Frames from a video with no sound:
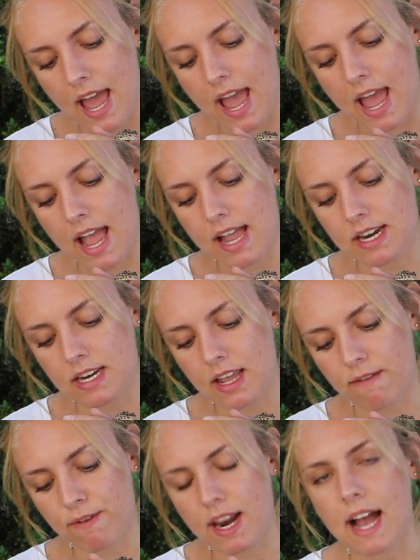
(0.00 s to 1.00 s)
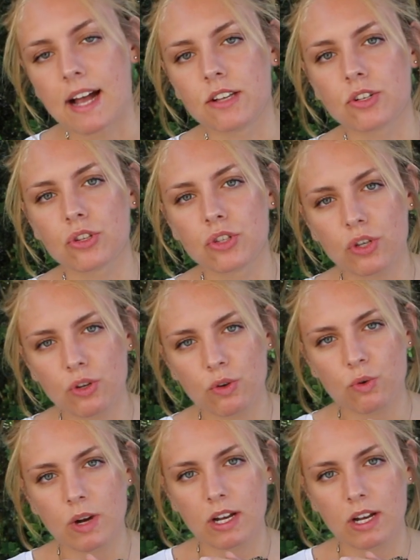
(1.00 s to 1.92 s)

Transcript: and if it has 2